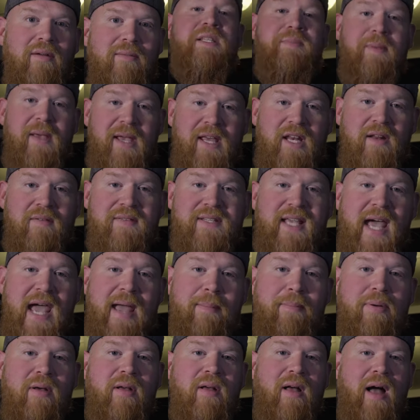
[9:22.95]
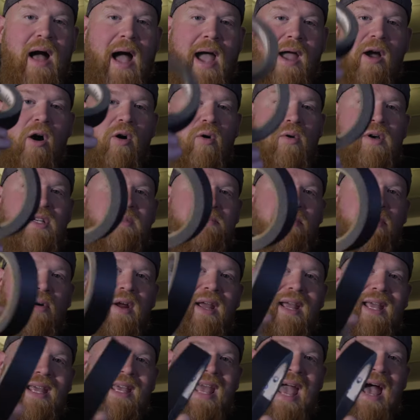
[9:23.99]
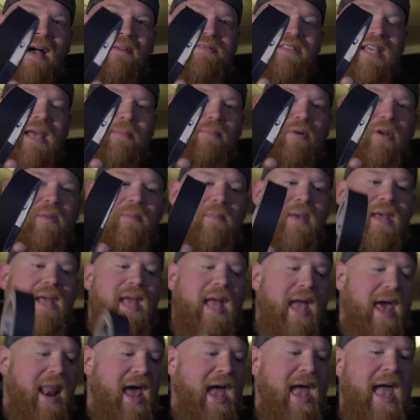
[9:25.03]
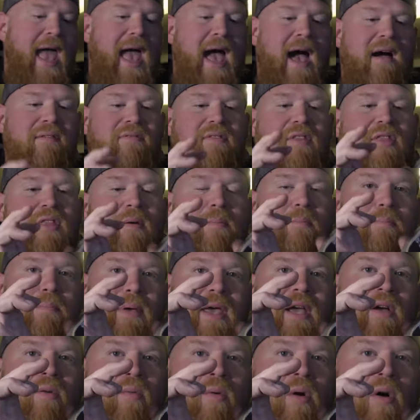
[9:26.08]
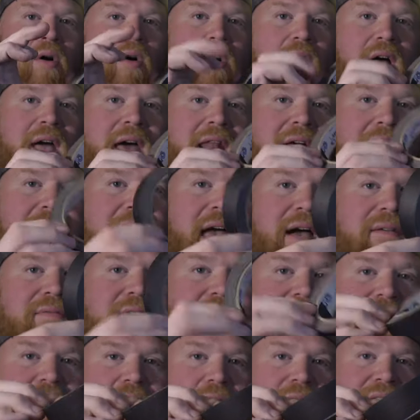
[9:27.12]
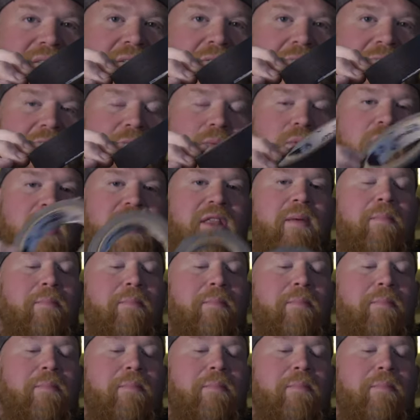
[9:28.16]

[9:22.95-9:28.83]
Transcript: Speaking of tape, I always bring gaff tape with me, and I have the big roll and I have this little tiny one.